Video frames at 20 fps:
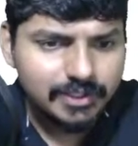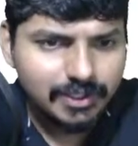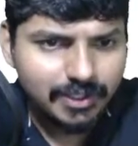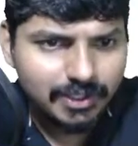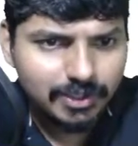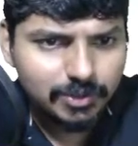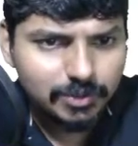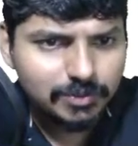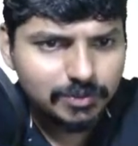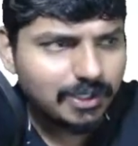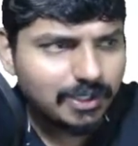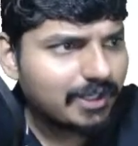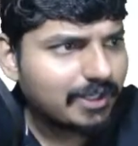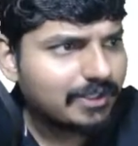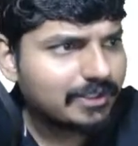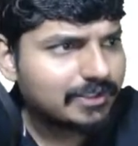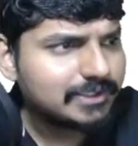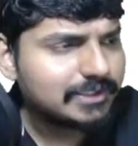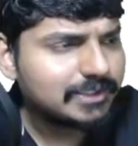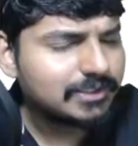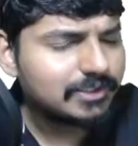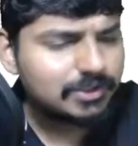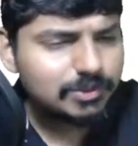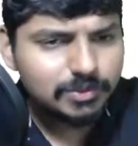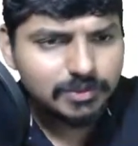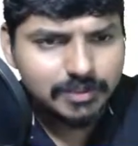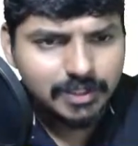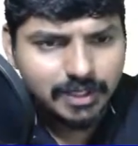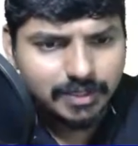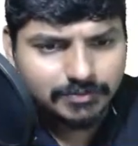Hello Arin,
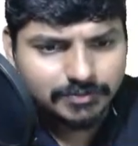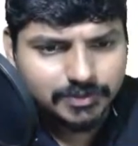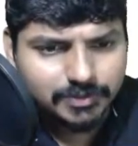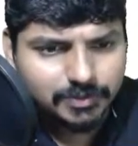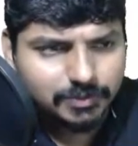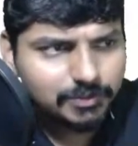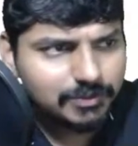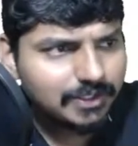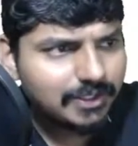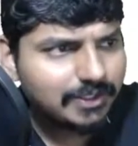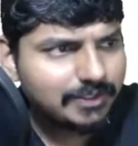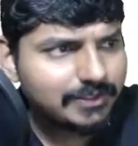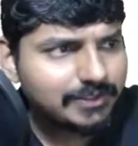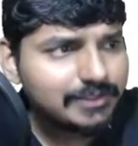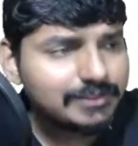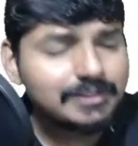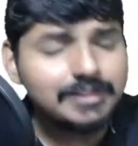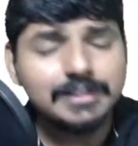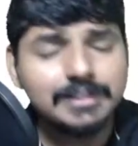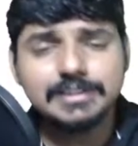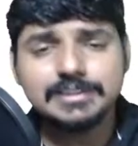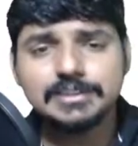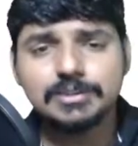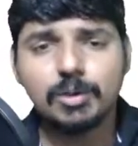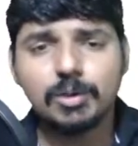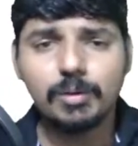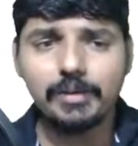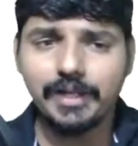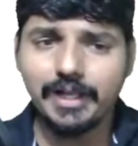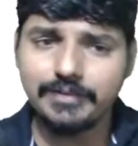good afternoon Arin.
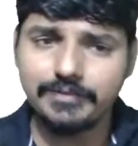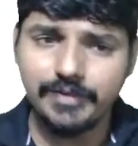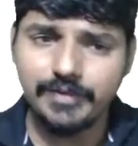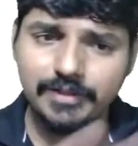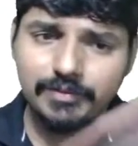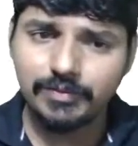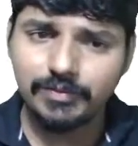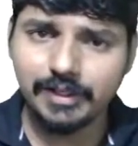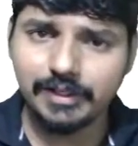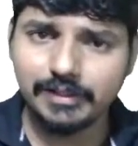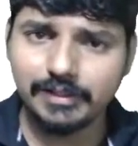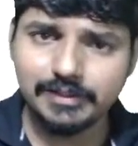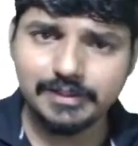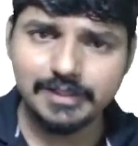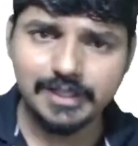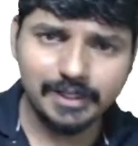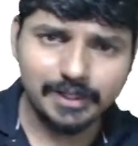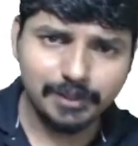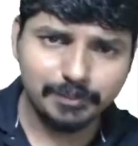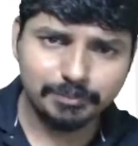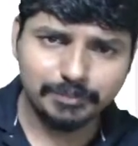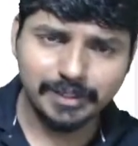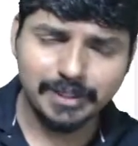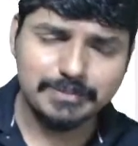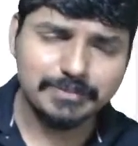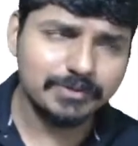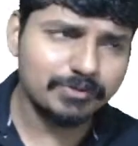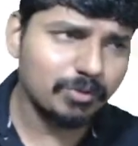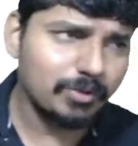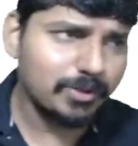So everyone, yahan pe,
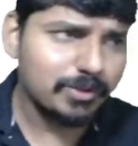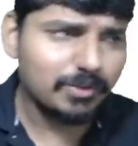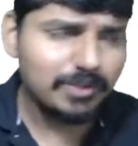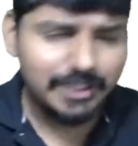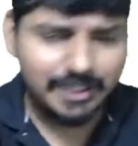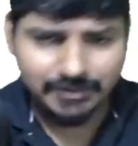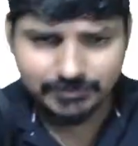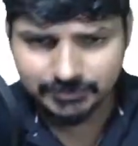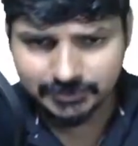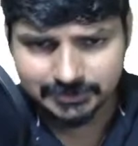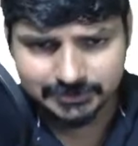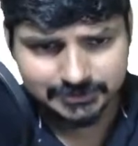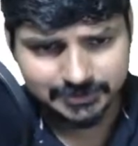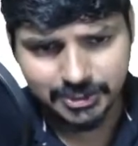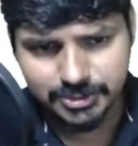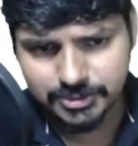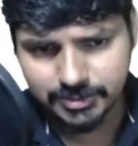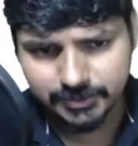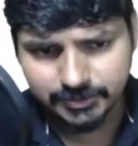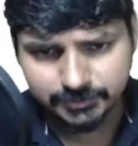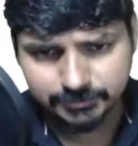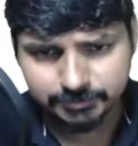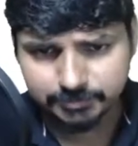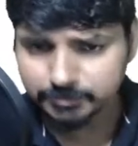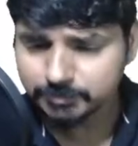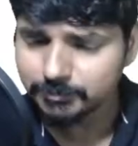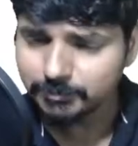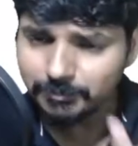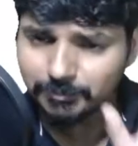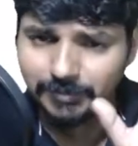before you leave this session,
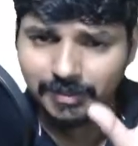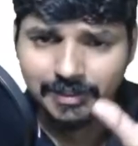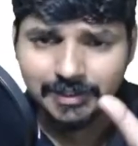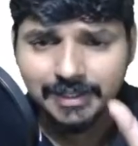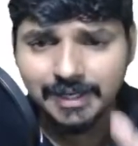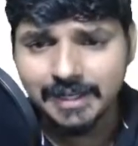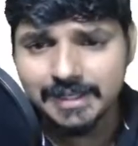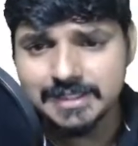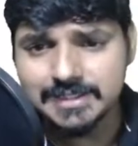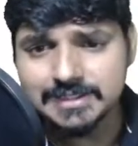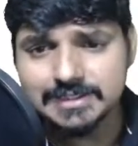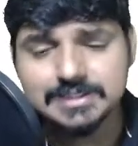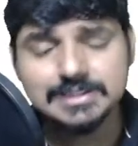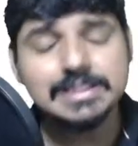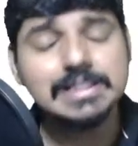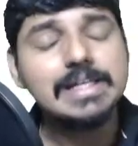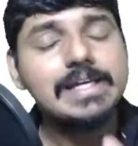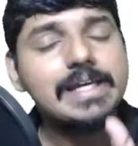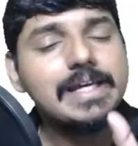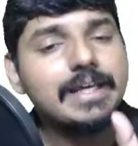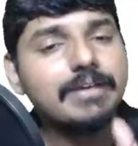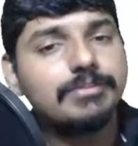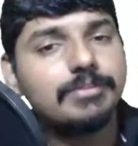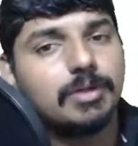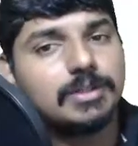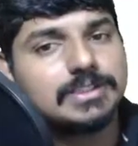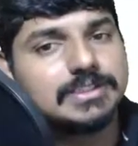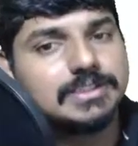guys, if you're